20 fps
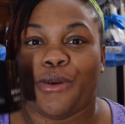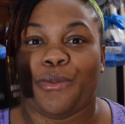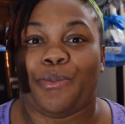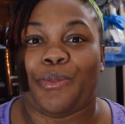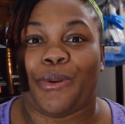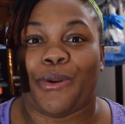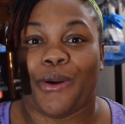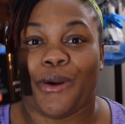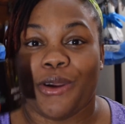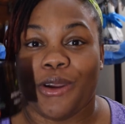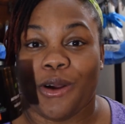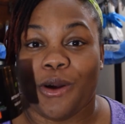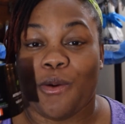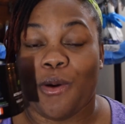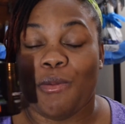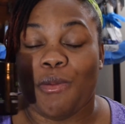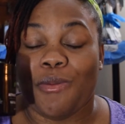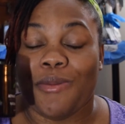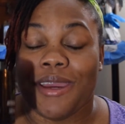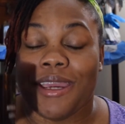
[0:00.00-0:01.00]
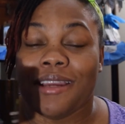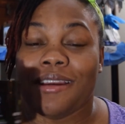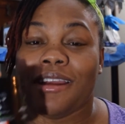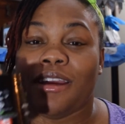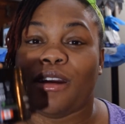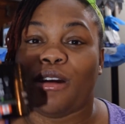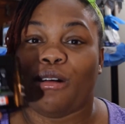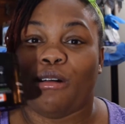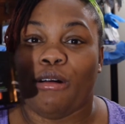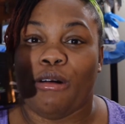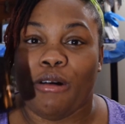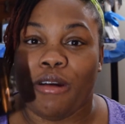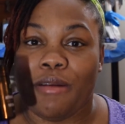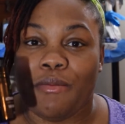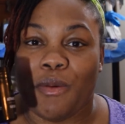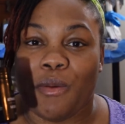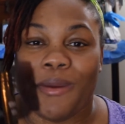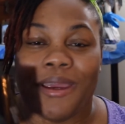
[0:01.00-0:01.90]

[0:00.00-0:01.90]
product. What I mean it good,